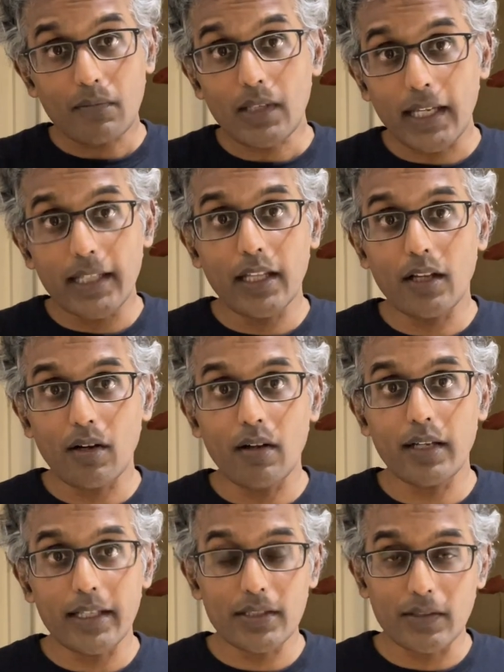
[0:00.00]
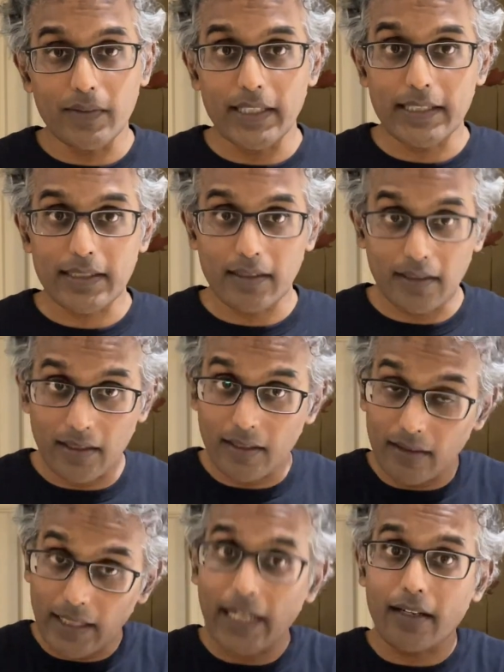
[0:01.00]
in the context of these the,
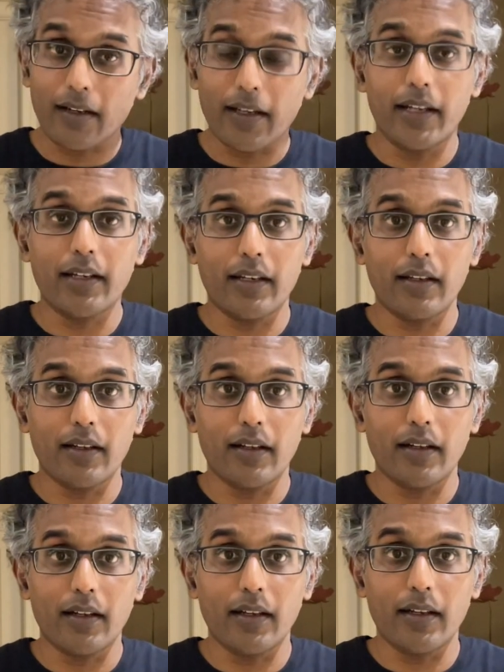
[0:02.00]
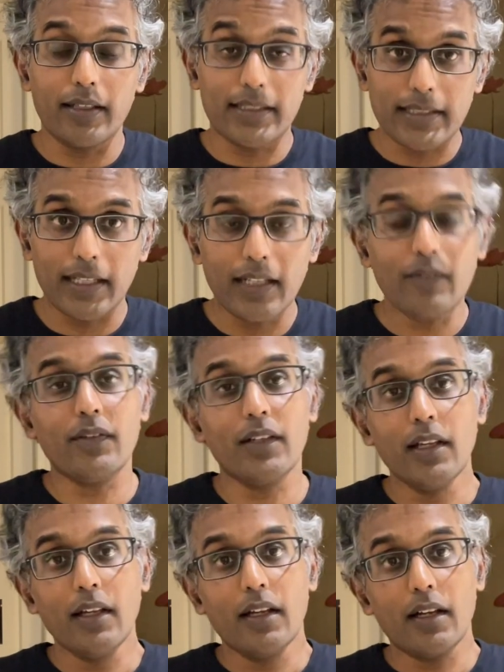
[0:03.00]
that client uh, itself
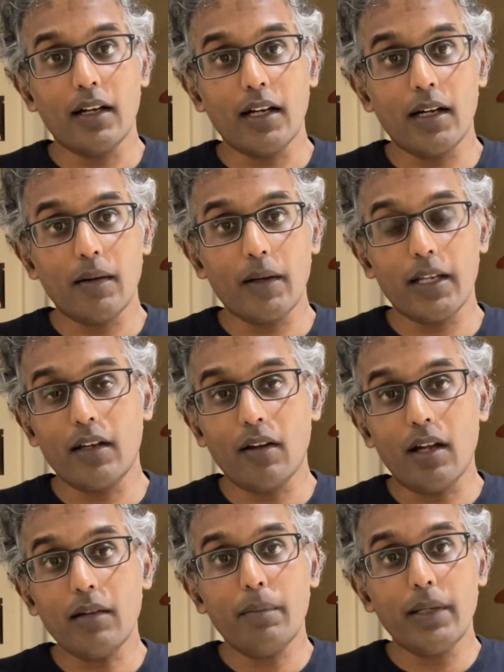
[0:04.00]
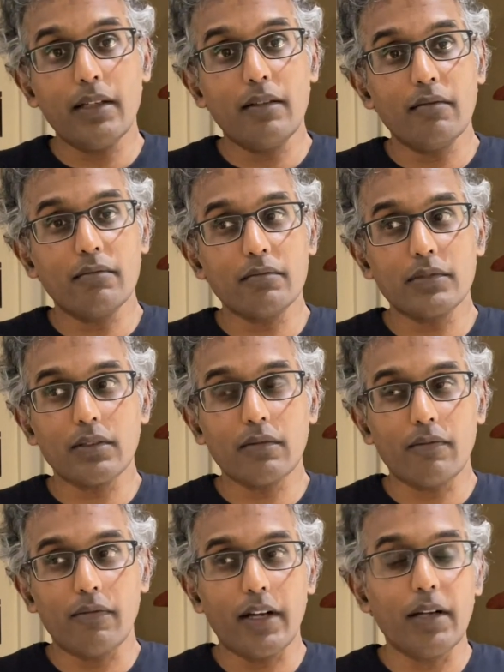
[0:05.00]
uh, and not be
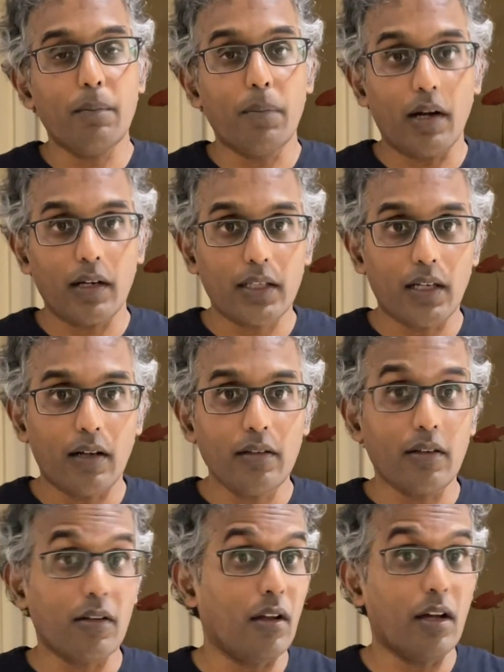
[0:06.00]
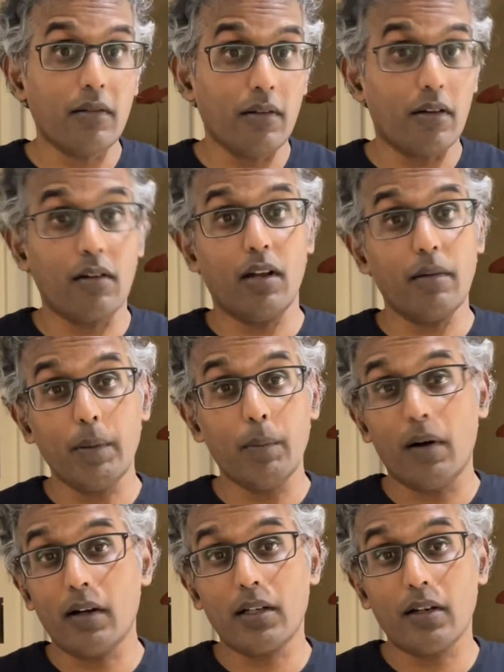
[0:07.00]
very bogged down or not or not be
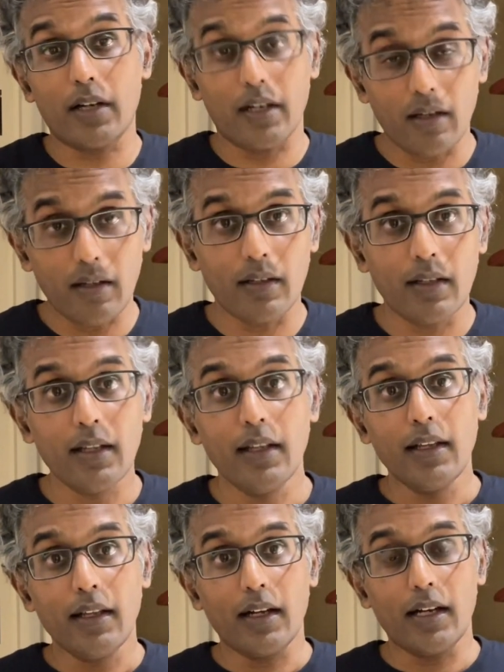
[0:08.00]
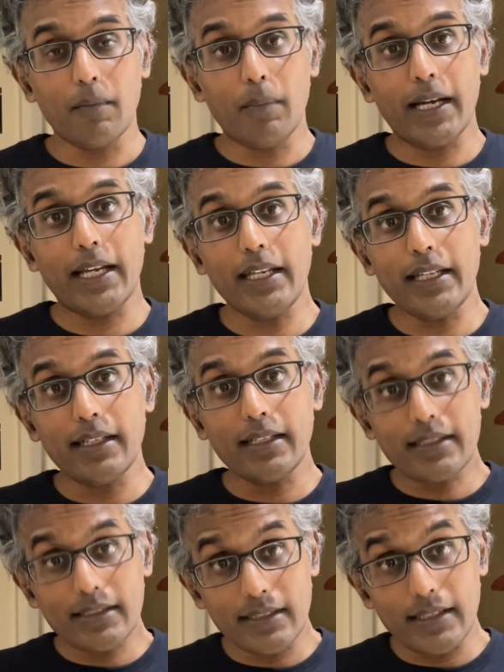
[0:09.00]
bogged down at all uh, by any
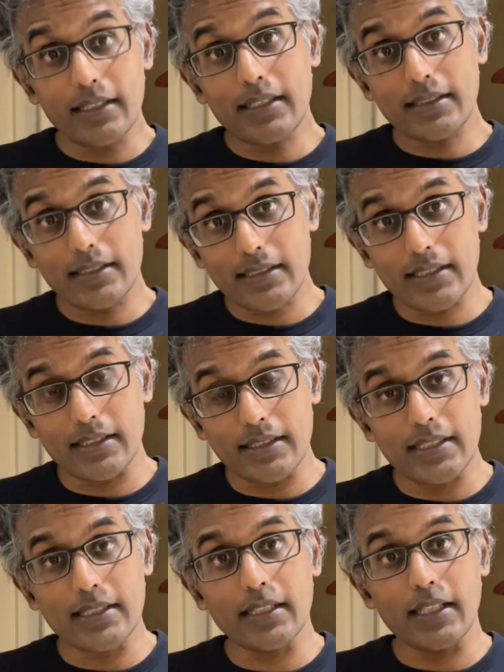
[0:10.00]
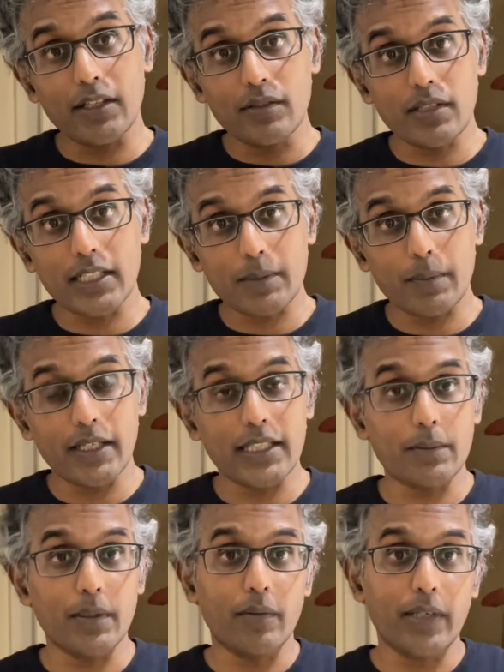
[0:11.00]
inc- inconsistencies in the user
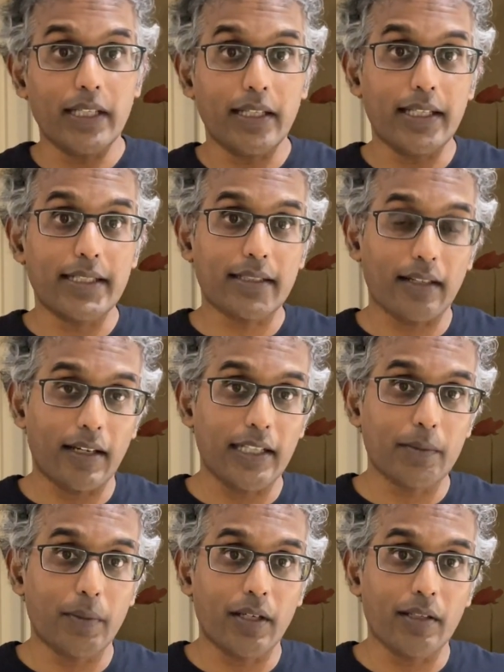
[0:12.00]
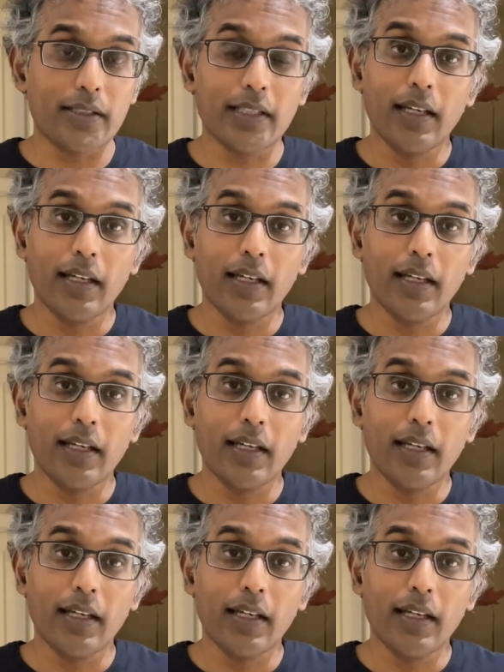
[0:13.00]
experience between these clients because